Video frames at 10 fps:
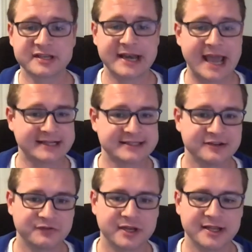and
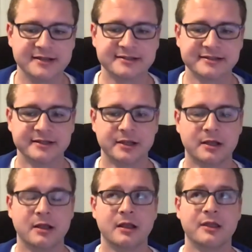activities
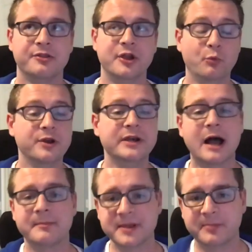that would
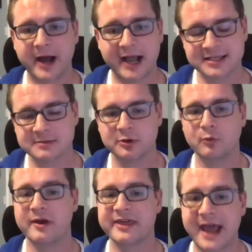not be possible
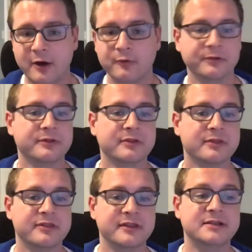without
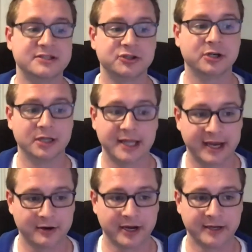the digital
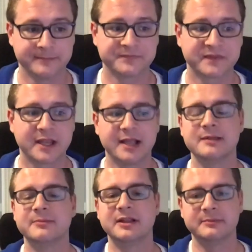layering. Okay,
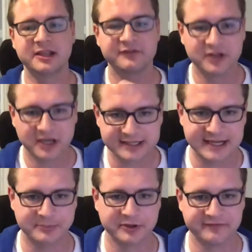let me give you an
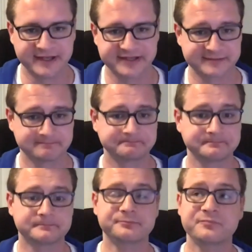example of this.
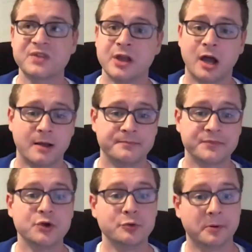
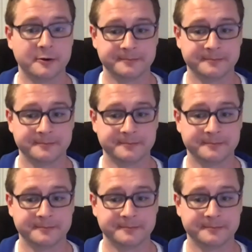Uber.